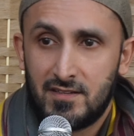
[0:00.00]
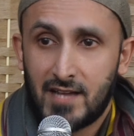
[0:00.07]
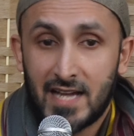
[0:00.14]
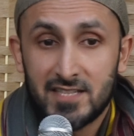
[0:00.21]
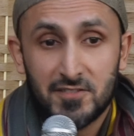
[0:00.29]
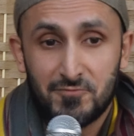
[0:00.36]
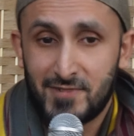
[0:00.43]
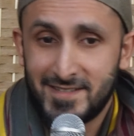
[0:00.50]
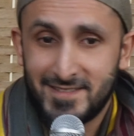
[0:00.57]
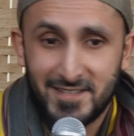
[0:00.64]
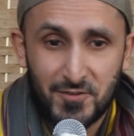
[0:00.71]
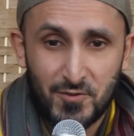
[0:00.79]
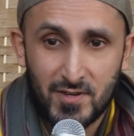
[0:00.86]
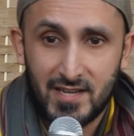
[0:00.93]
hasn't read
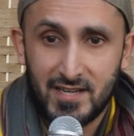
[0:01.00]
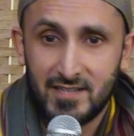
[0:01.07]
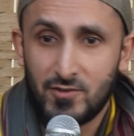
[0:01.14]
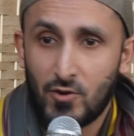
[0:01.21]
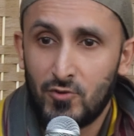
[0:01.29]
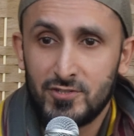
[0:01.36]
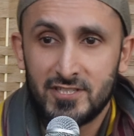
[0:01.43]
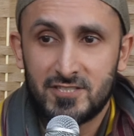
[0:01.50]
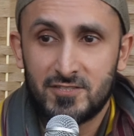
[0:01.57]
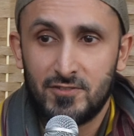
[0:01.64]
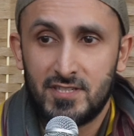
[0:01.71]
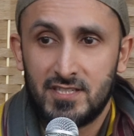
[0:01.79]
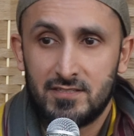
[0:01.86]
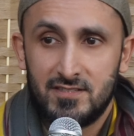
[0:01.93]
the Quran or
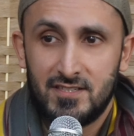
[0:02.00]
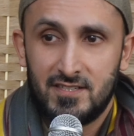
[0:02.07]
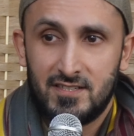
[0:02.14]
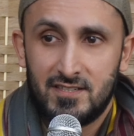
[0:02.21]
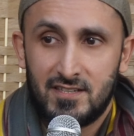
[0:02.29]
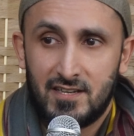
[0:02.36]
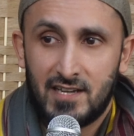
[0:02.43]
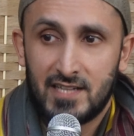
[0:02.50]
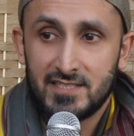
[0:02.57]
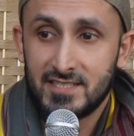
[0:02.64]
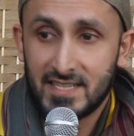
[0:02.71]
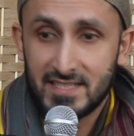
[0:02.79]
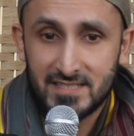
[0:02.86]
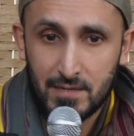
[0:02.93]
understood it,
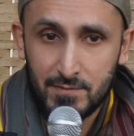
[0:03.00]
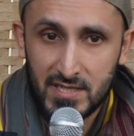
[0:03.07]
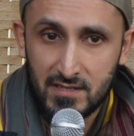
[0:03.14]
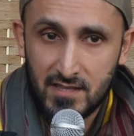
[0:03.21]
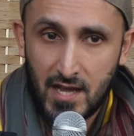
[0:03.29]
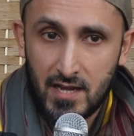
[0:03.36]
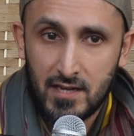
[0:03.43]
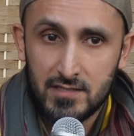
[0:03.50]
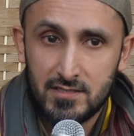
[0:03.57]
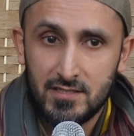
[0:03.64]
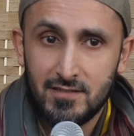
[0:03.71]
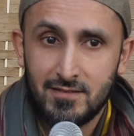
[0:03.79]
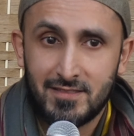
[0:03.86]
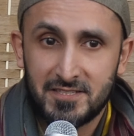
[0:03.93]
hasn't examined the
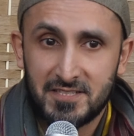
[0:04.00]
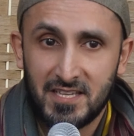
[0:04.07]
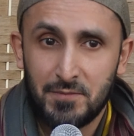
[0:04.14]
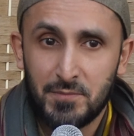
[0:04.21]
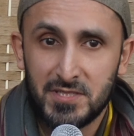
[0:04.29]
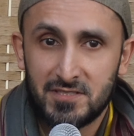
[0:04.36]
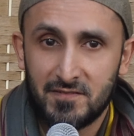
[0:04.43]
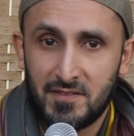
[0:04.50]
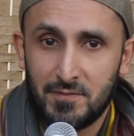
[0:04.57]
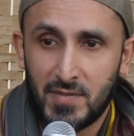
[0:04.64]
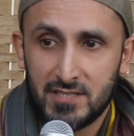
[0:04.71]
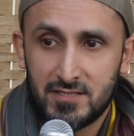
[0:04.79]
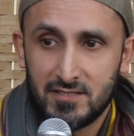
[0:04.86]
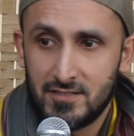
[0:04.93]
ahadith, the statements of the
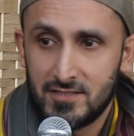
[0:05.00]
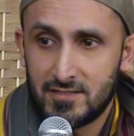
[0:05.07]
Messenger.